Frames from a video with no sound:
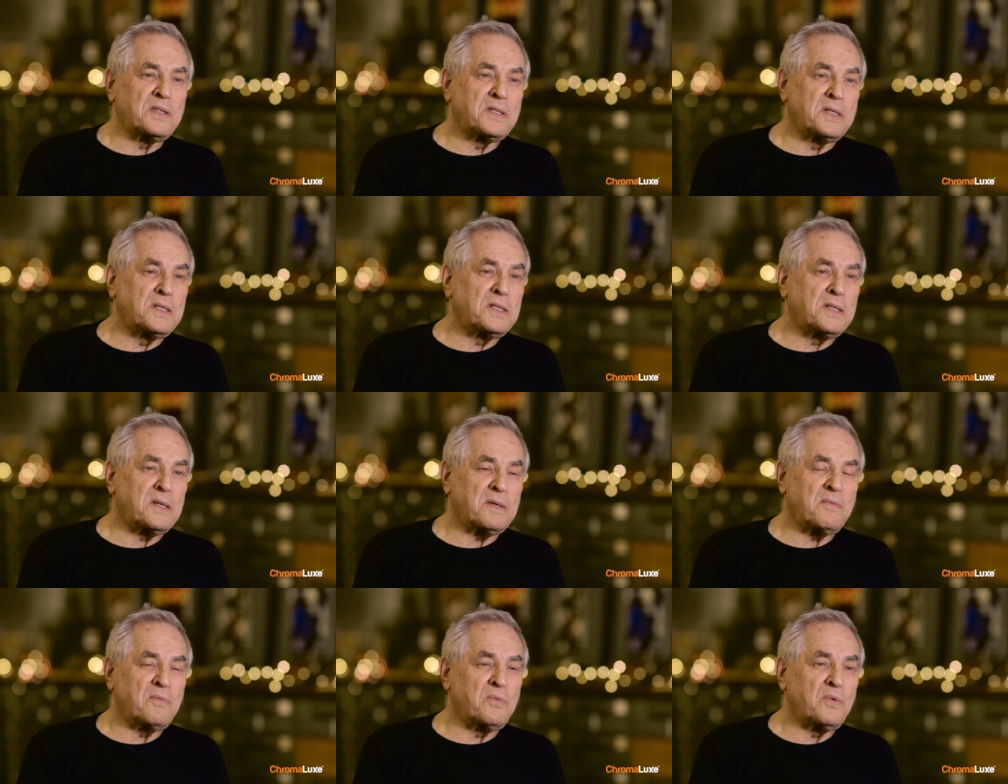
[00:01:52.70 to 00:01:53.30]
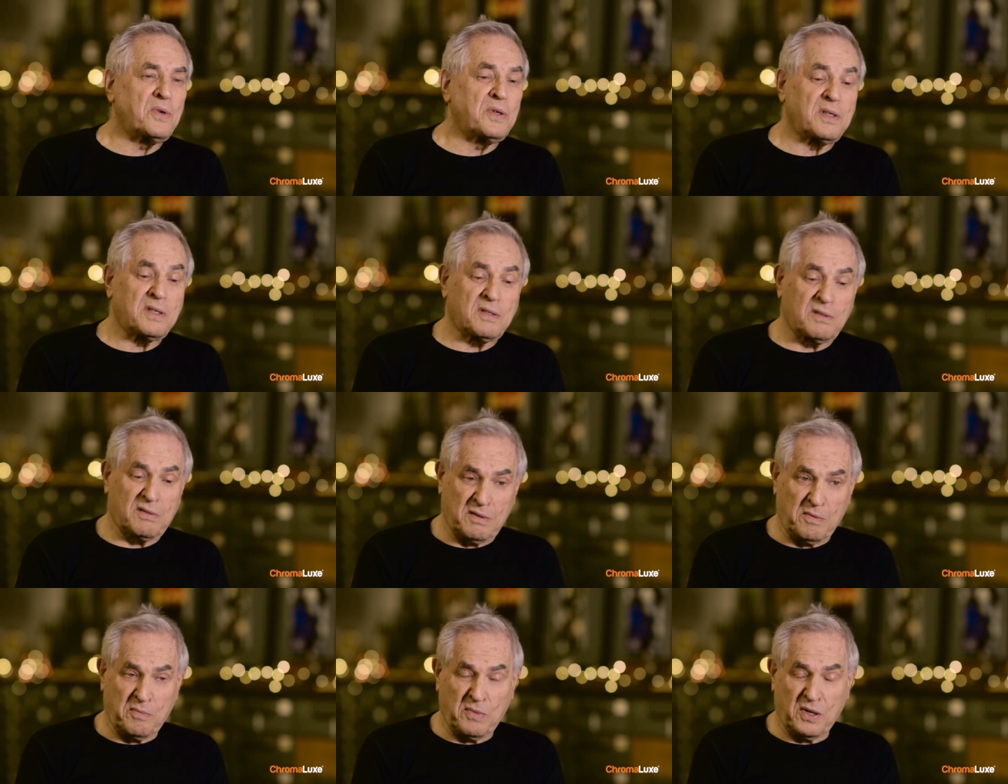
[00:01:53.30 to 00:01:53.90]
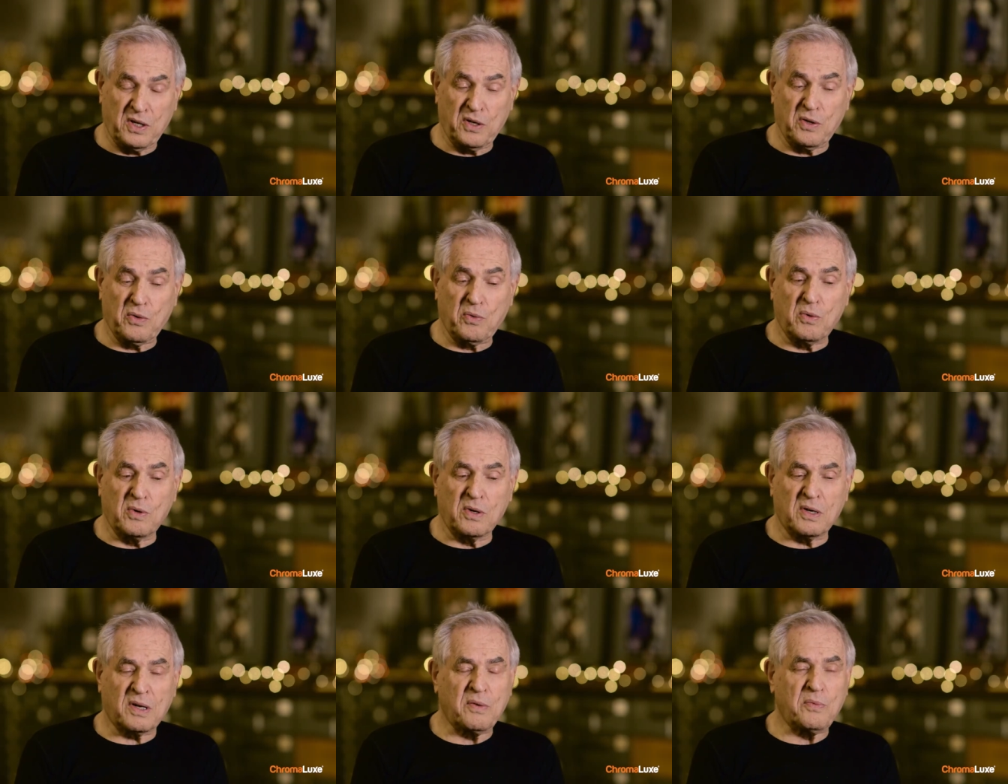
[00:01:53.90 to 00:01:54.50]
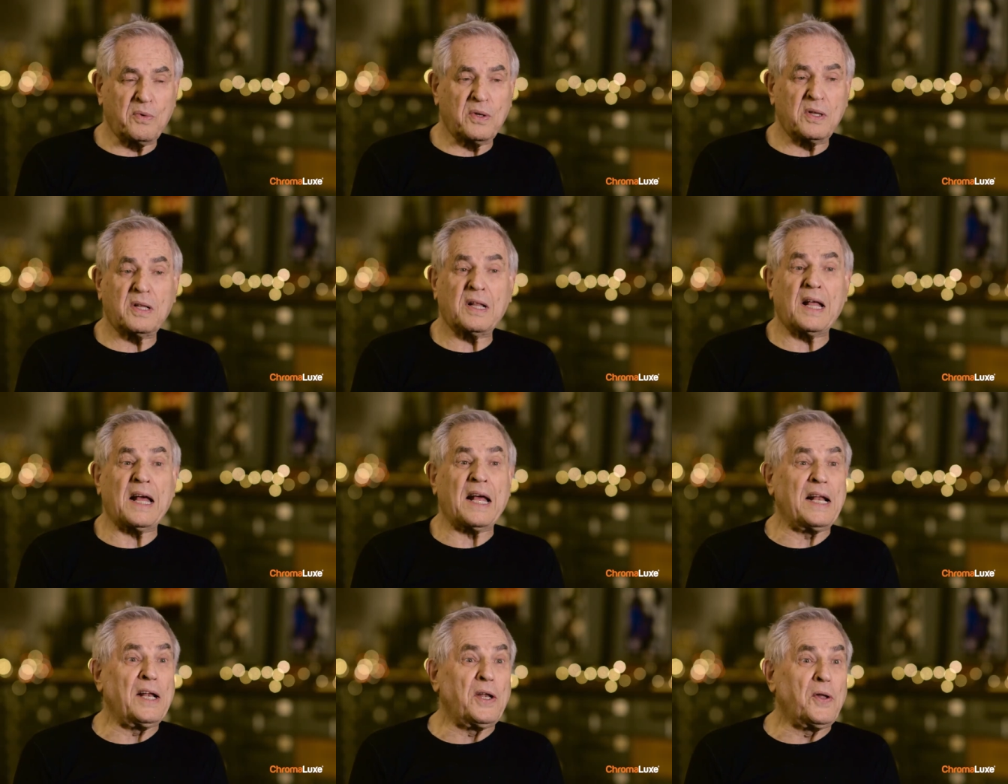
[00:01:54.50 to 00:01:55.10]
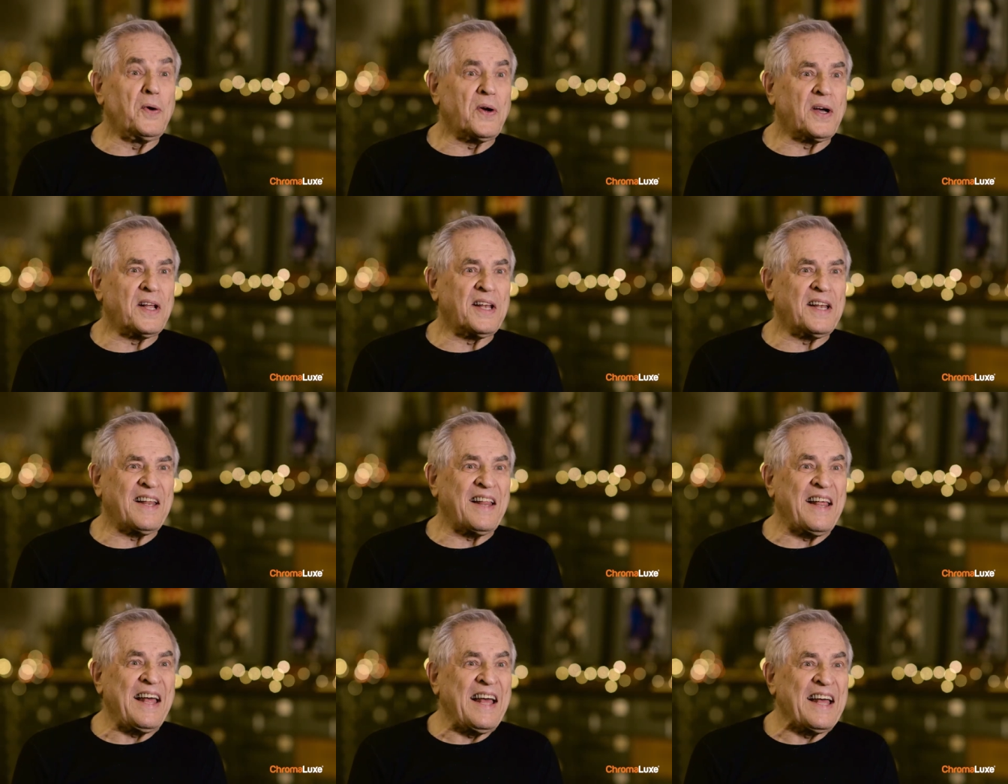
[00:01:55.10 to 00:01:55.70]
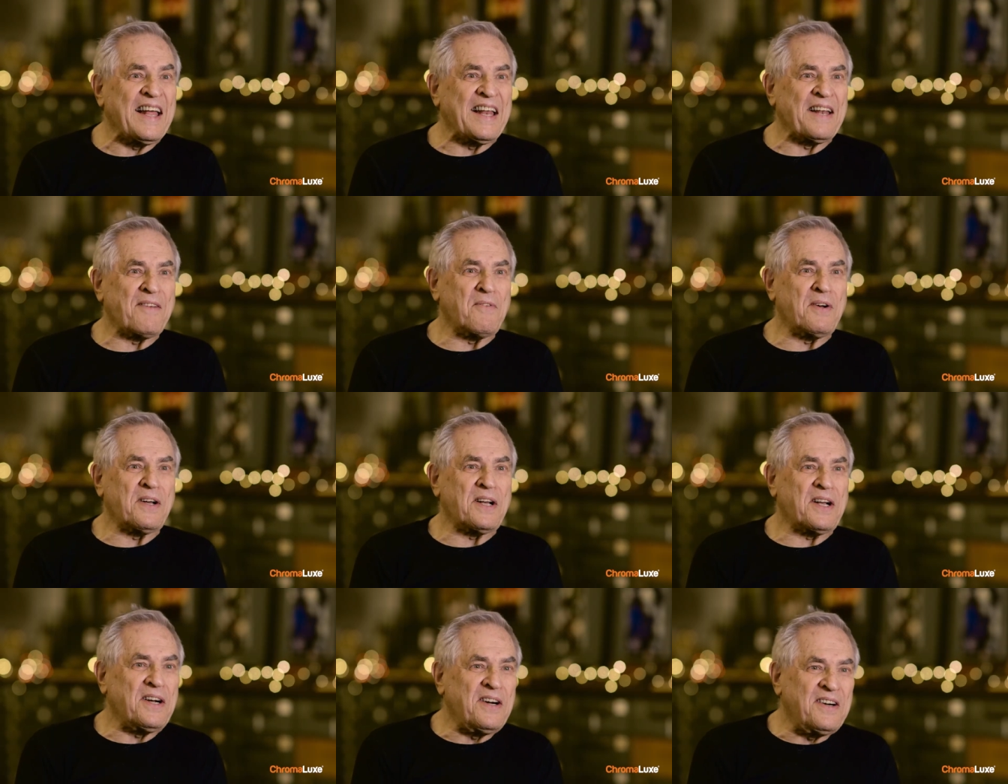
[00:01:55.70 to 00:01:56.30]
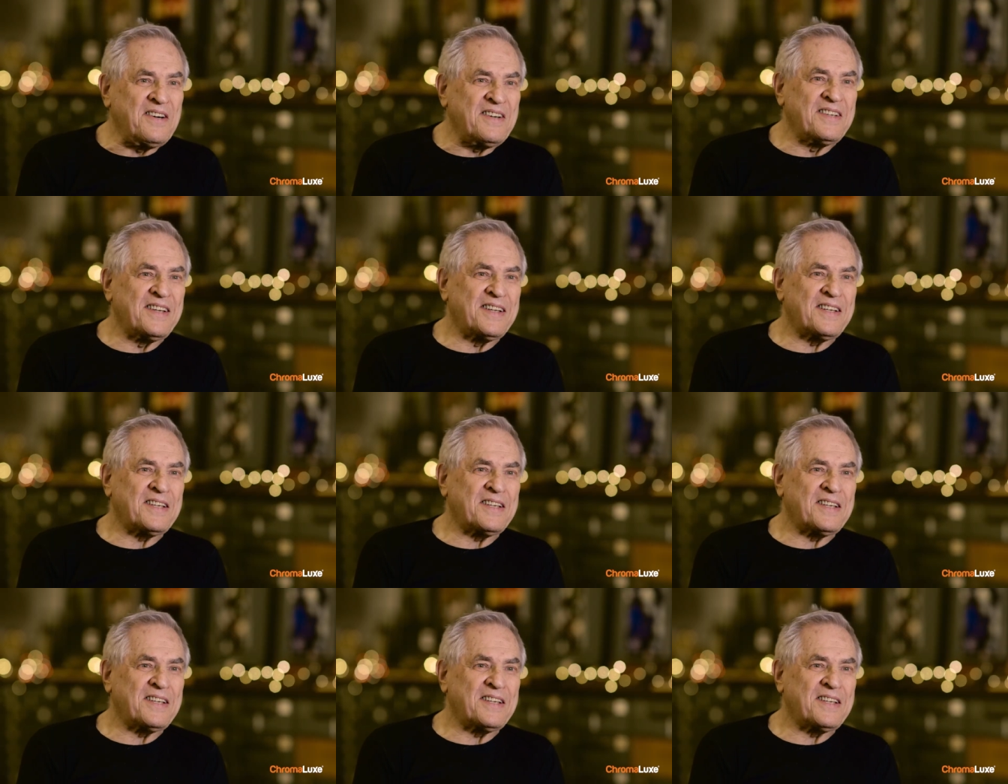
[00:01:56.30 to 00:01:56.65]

you see something with somebody you're walking with, hey, look at that, my God,